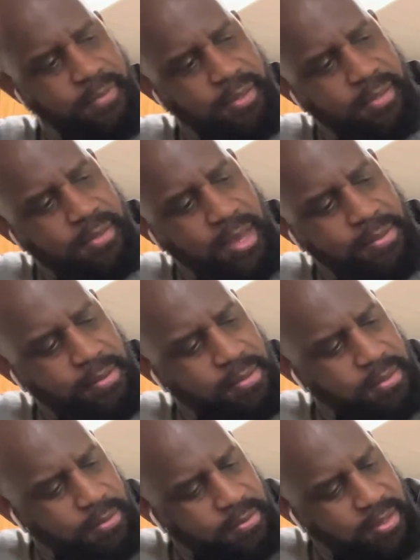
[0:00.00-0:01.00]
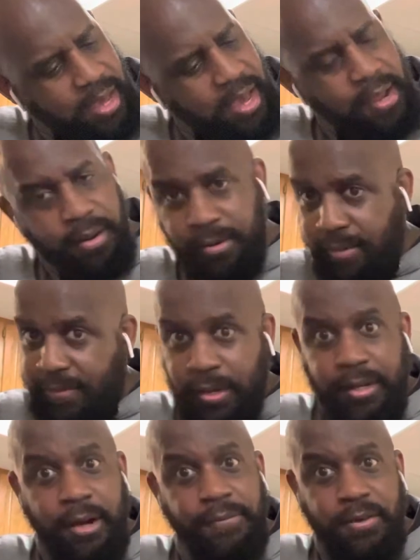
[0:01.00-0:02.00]
shouts out to Jill Scott, a
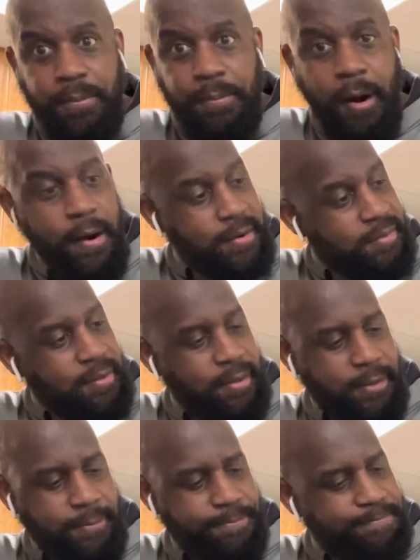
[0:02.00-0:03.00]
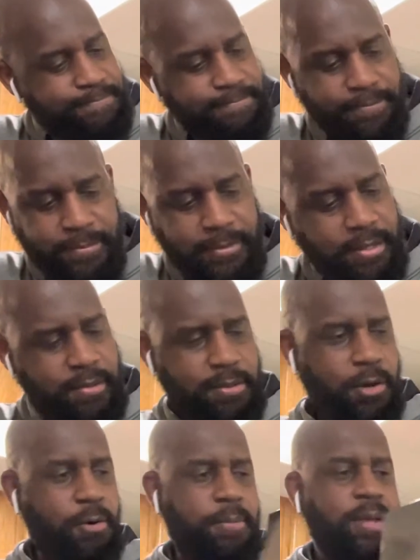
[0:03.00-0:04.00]
Philadelphia artist.
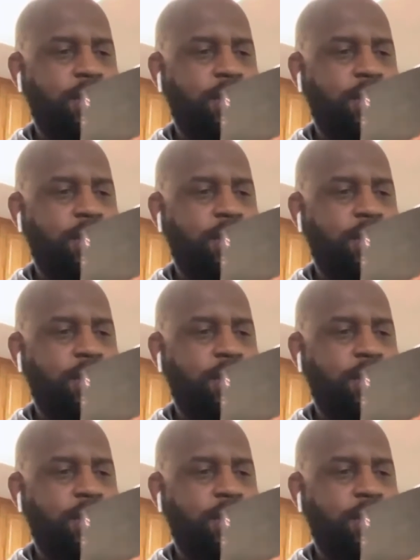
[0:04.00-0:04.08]
Dope.